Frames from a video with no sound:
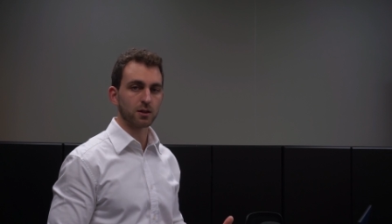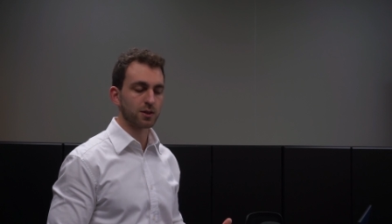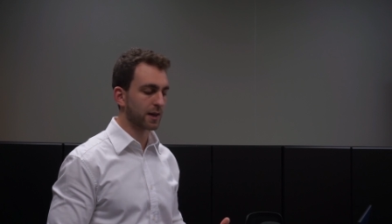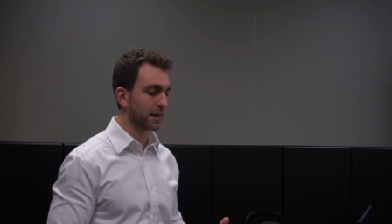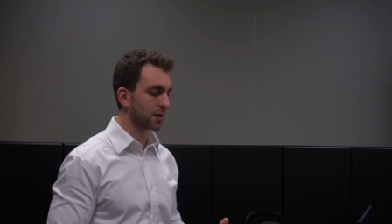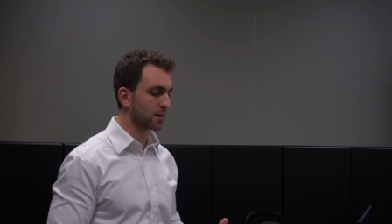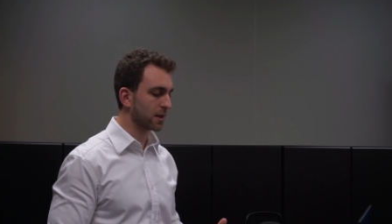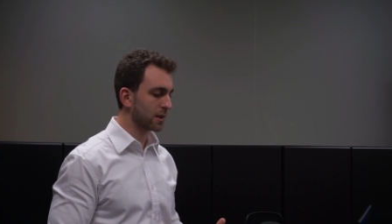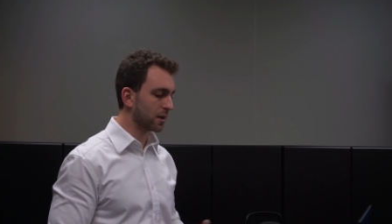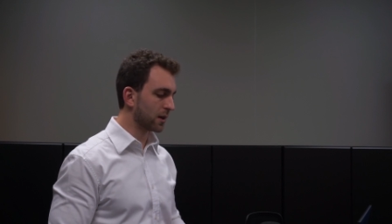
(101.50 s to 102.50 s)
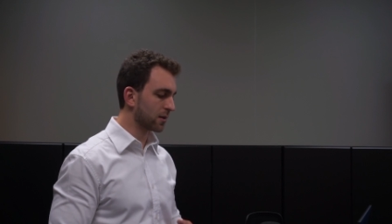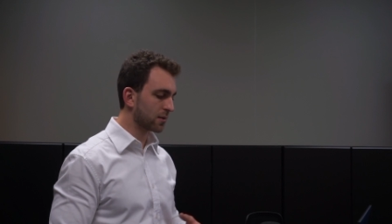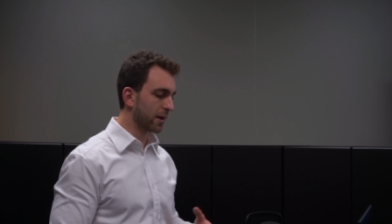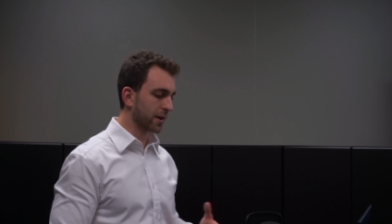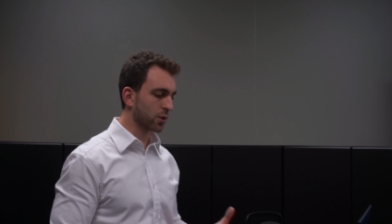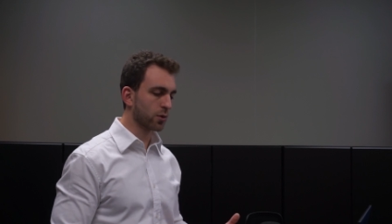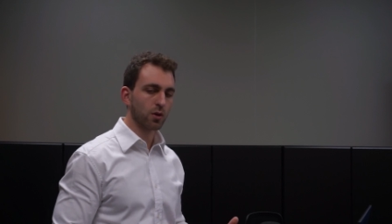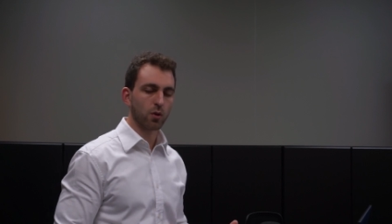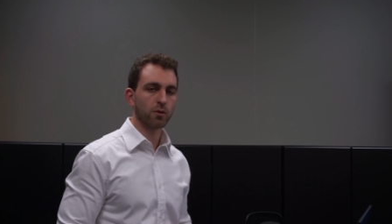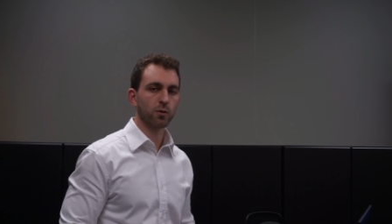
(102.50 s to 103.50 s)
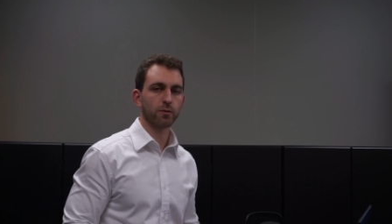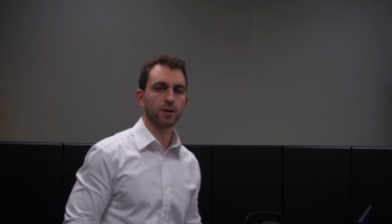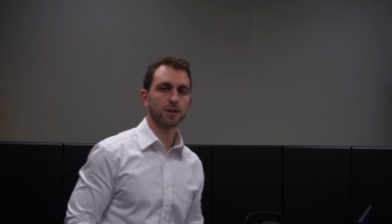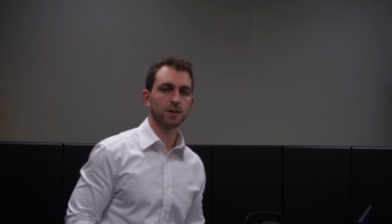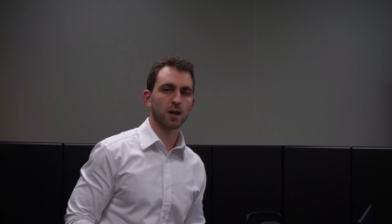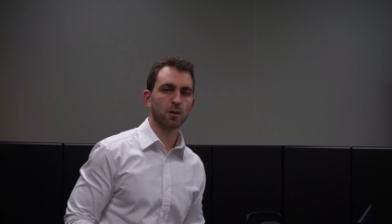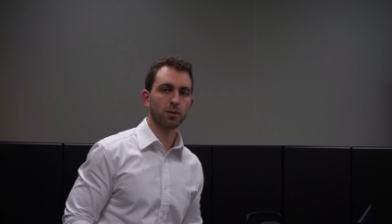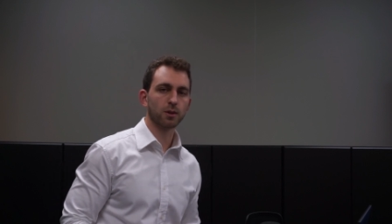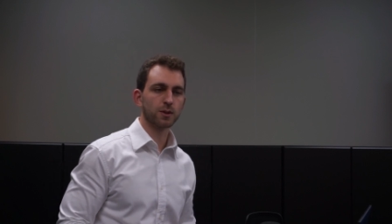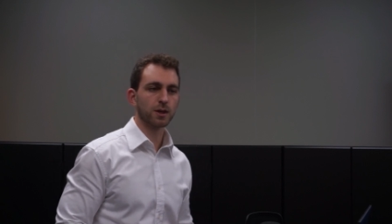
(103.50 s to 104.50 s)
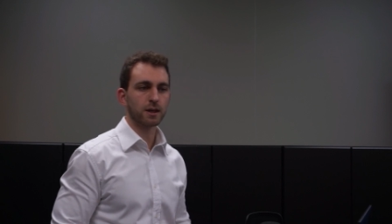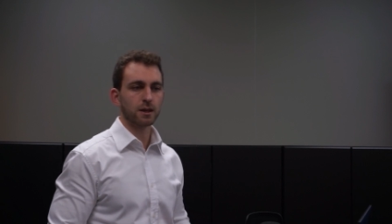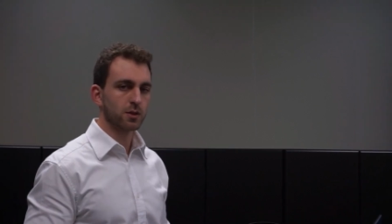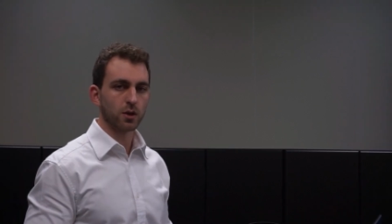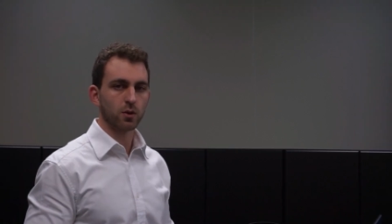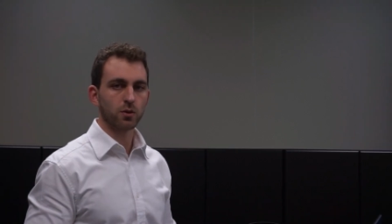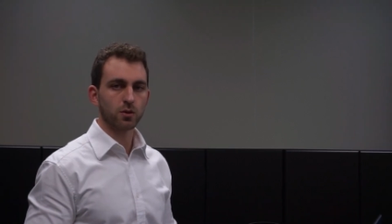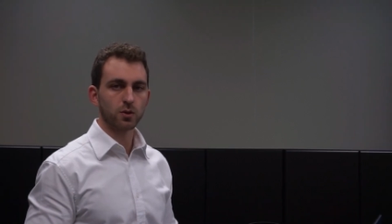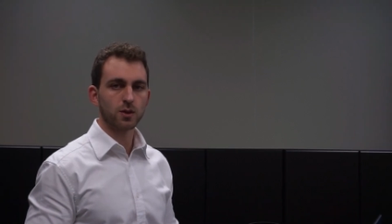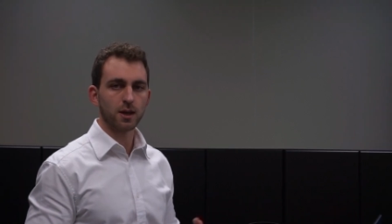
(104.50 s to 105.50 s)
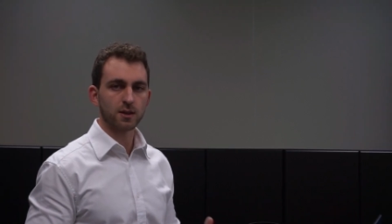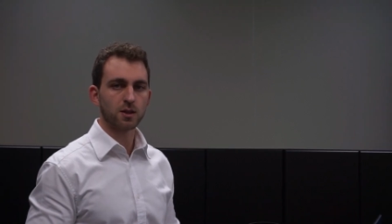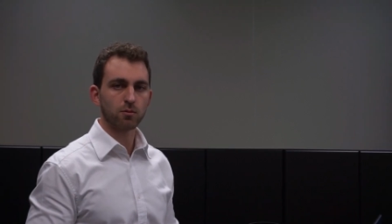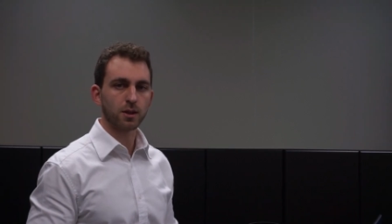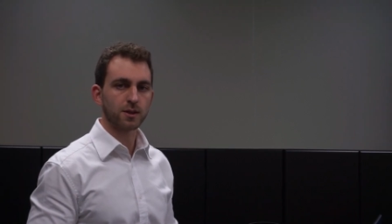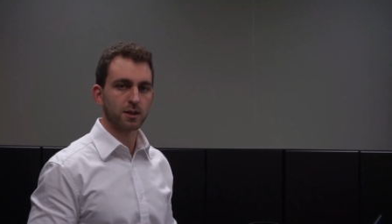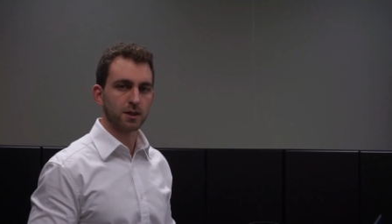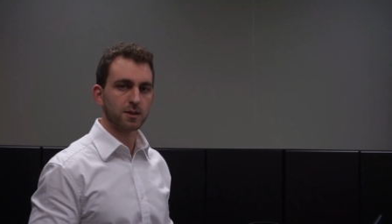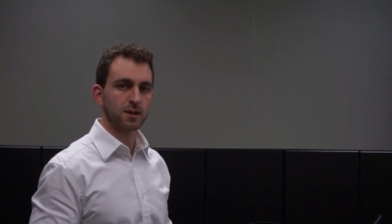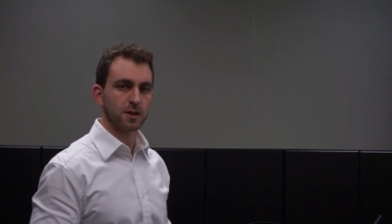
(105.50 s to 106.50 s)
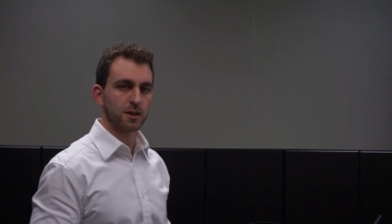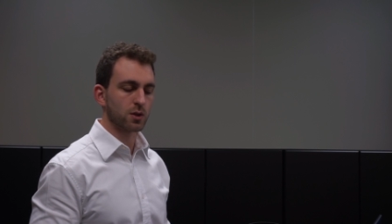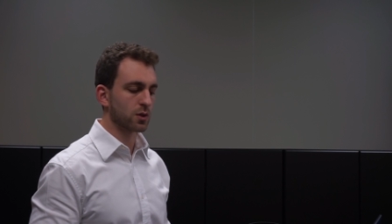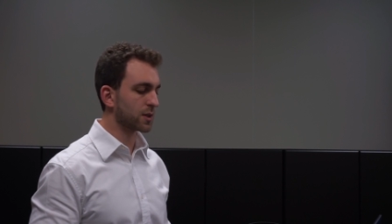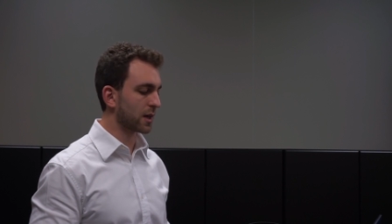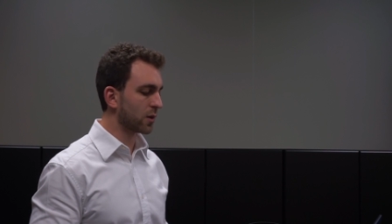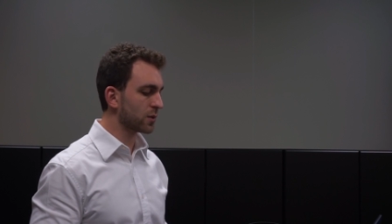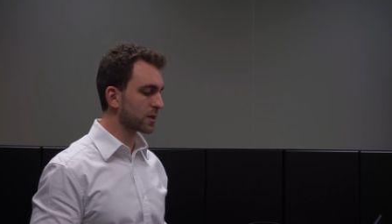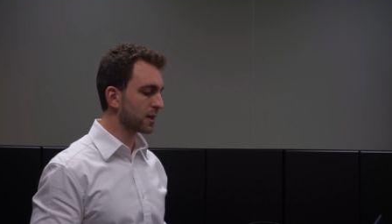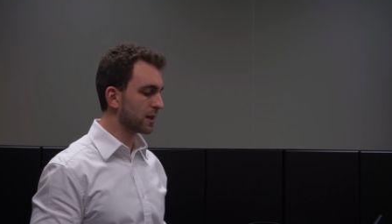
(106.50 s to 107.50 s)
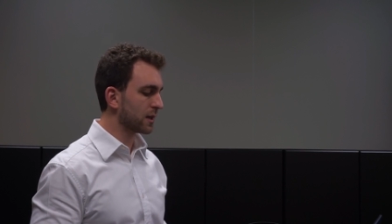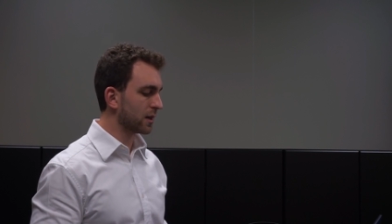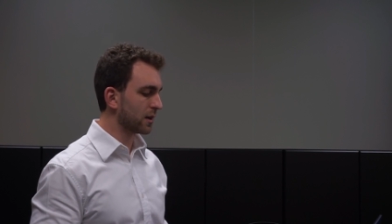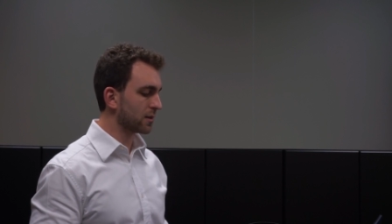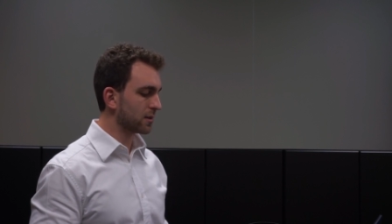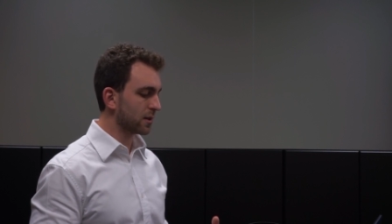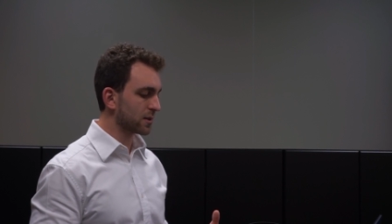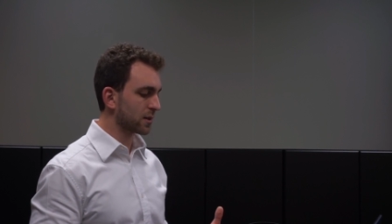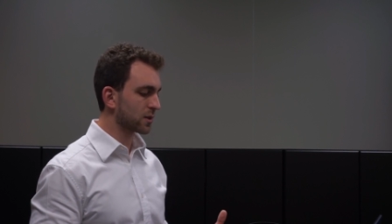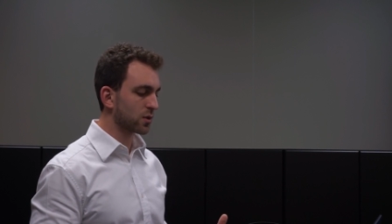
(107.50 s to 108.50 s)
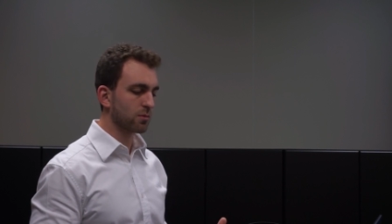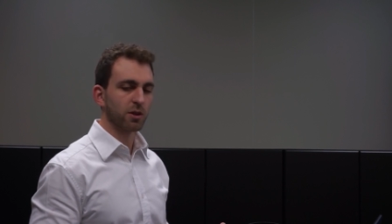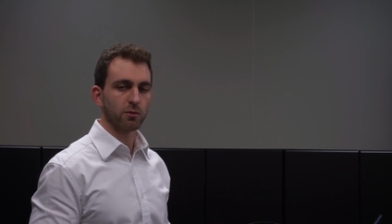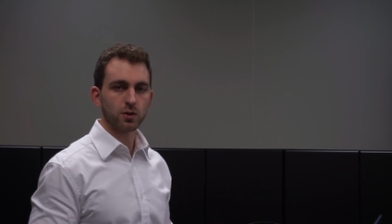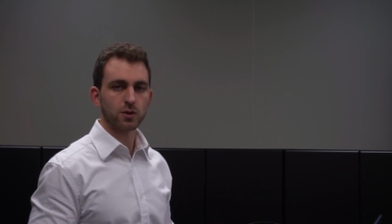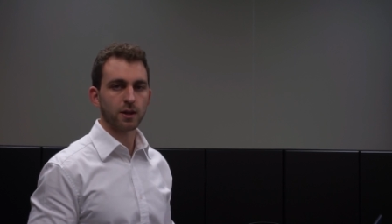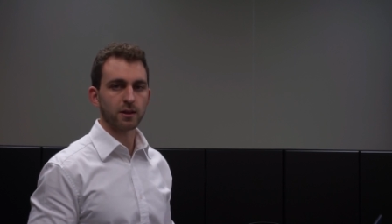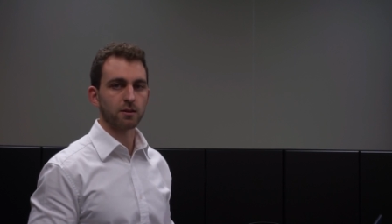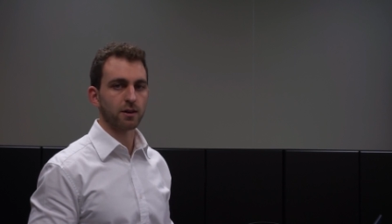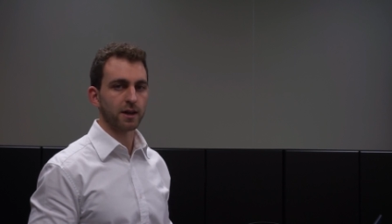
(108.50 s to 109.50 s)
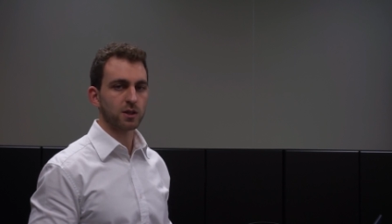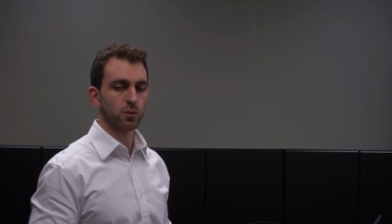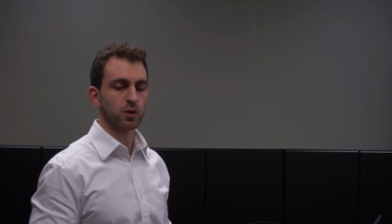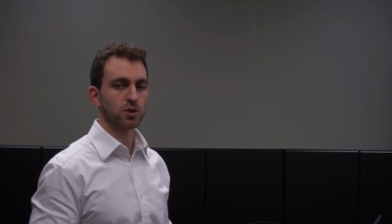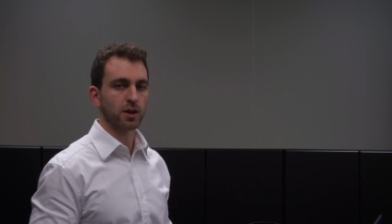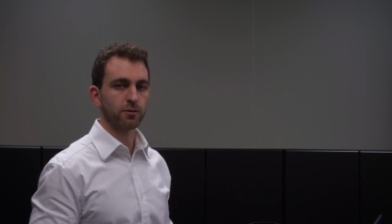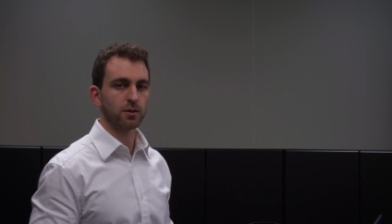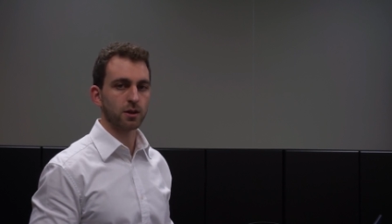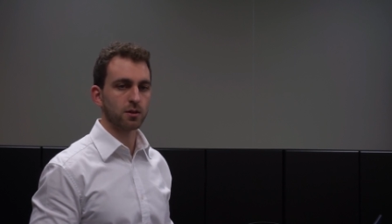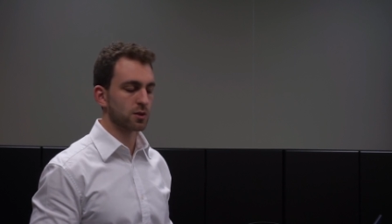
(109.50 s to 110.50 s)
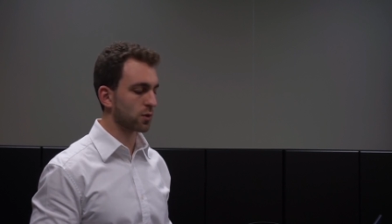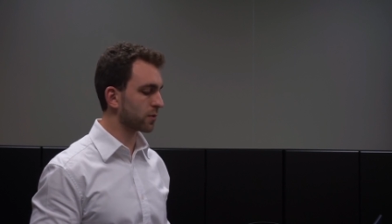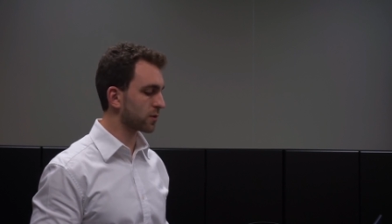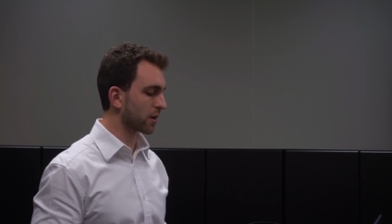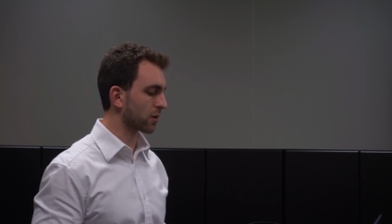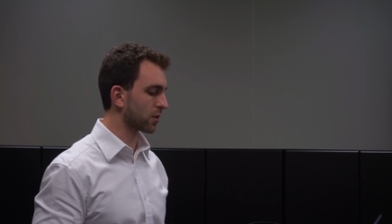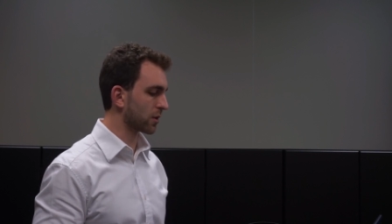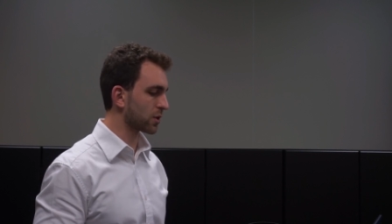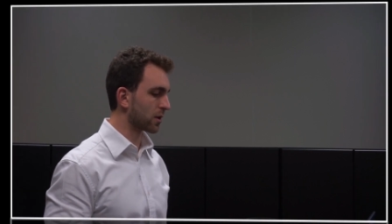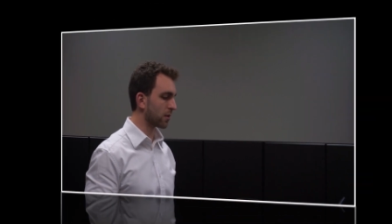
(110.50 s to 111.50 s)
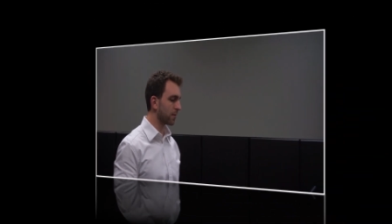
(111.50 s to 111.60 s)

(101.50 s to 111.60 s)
side. And I could go on with these examples. So you see, as simple as a distance sensor sounds, it is an extremely versatile device which definitely deserves recognition.